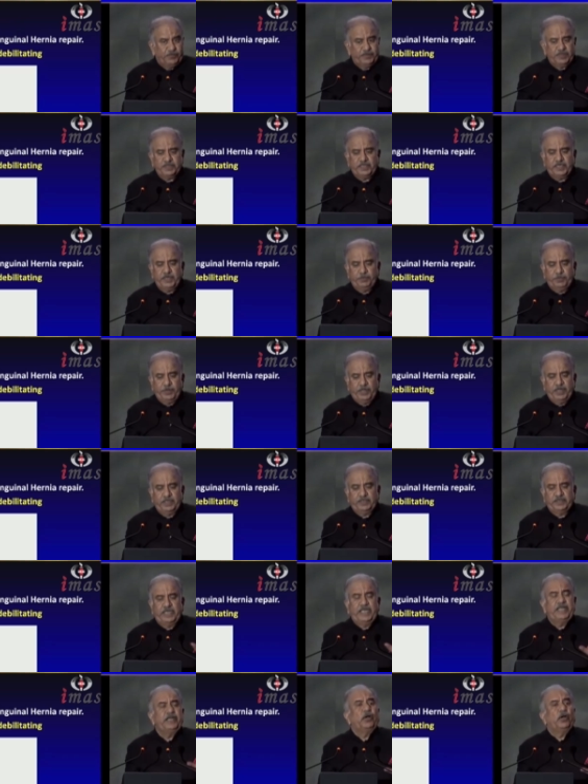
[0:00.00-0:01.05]
the repair,
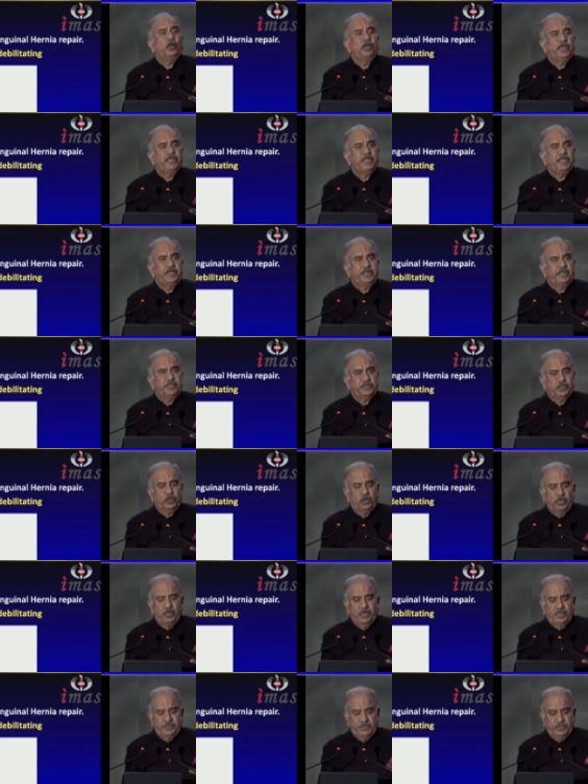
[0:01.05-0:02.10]
then only it is
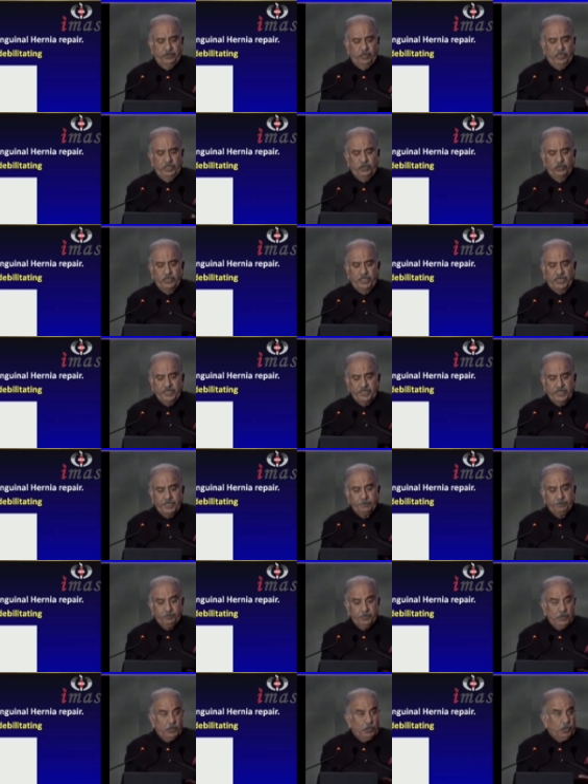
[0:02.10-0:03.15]
called as inguinodynia.
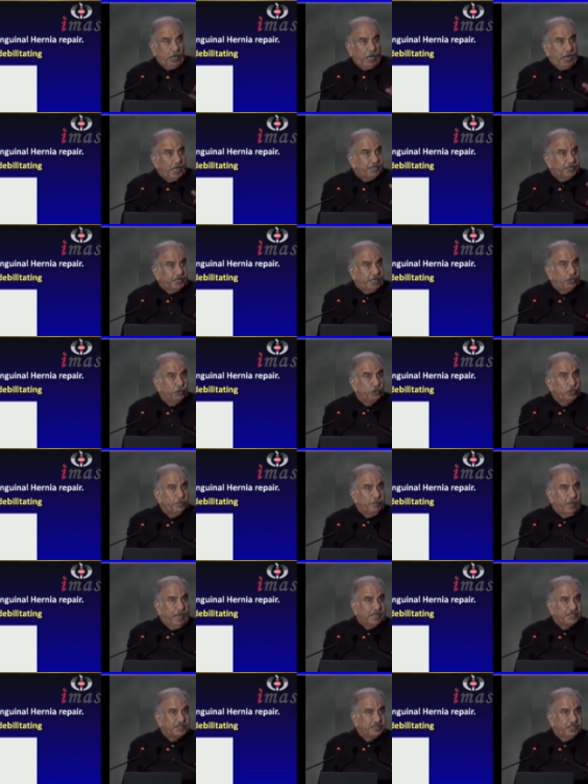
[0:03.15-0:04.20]
And can you
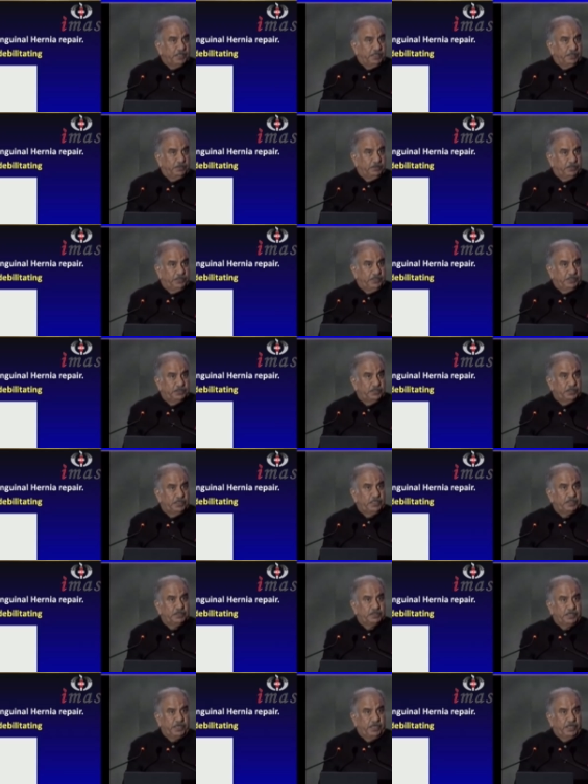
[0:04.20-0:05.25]
imagine the
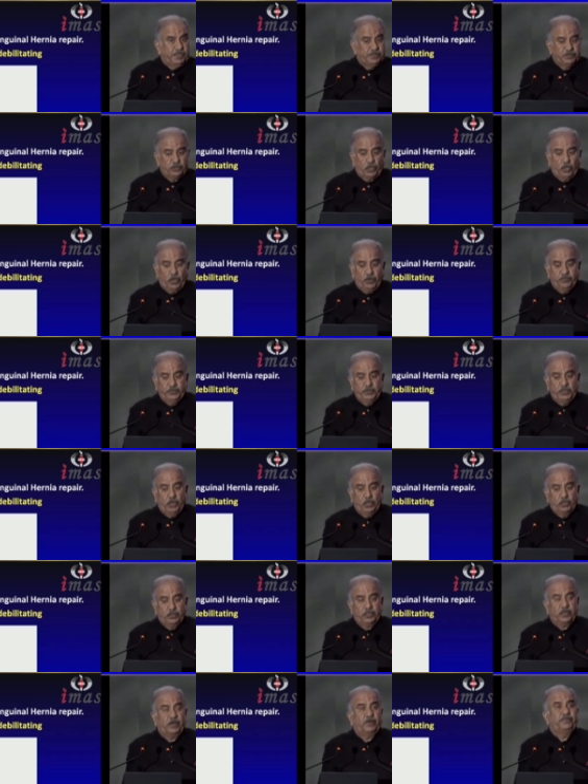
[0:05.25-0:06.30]
incidence is of the
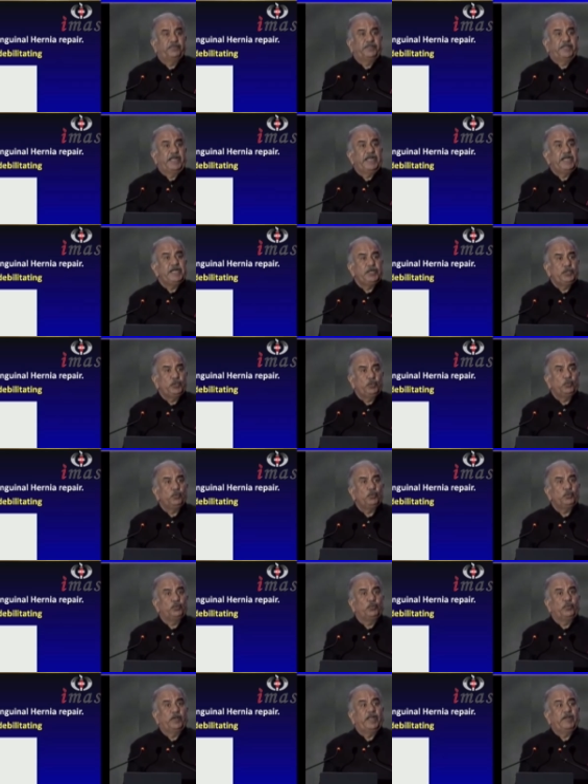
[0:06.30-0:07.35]
order of 10 to
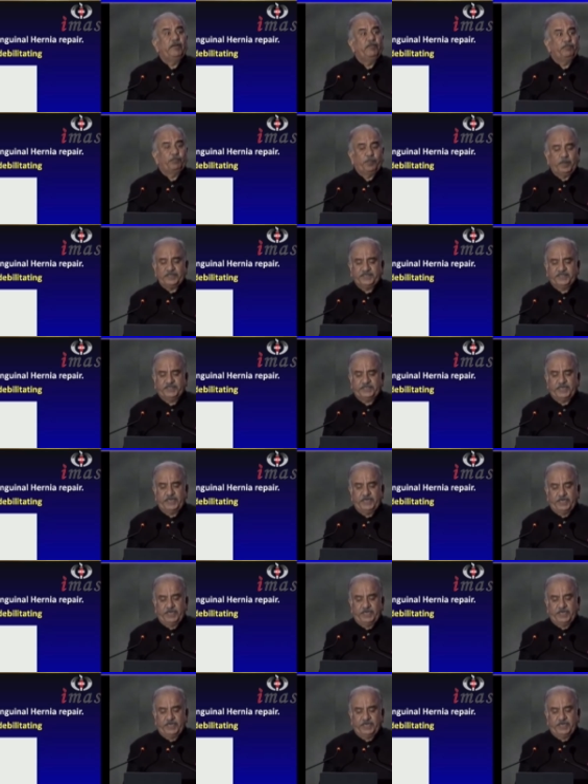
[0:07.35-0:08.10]
12 percent